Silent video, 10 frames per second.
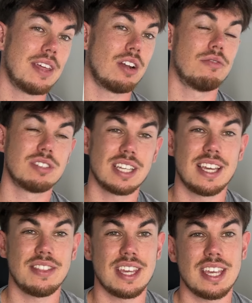then obviously
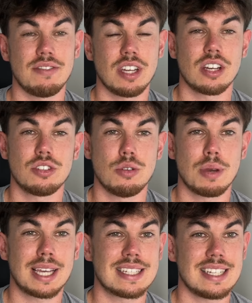in the evening, I do my
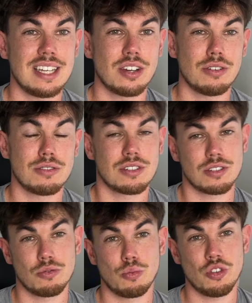casinos,
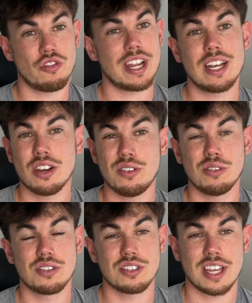
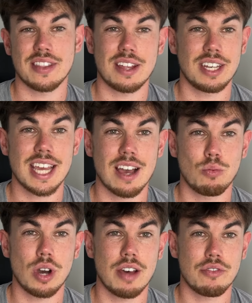reloads, and then yeah,
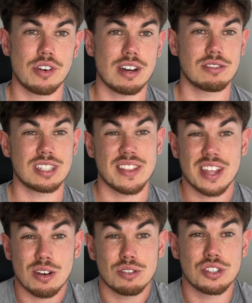whatever else. And then
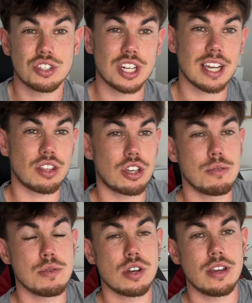I'll just check the
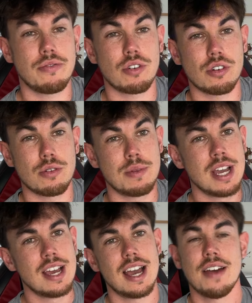community forum
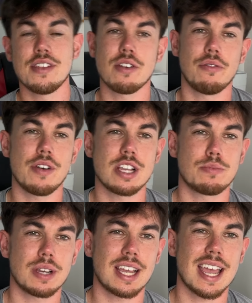and then on
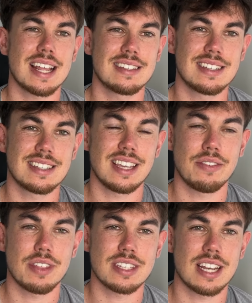Facebook again to see
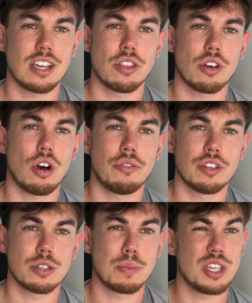if there's any other
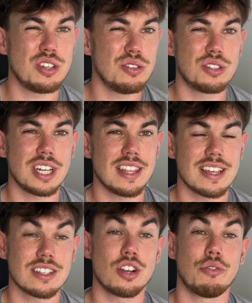offers. But usually
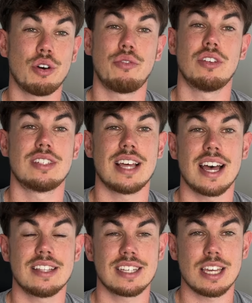there's enough offers
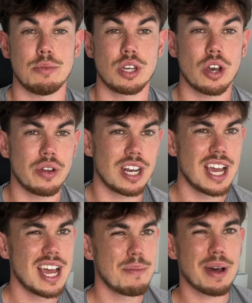there to keep you going.
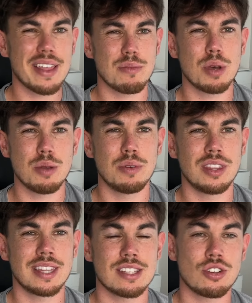But at the
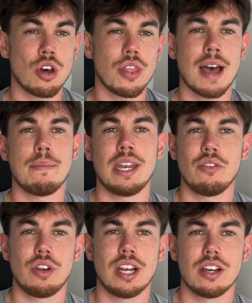moment, there's not that many
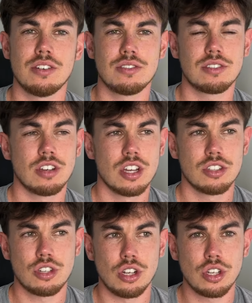reloads
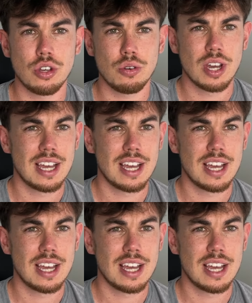to do.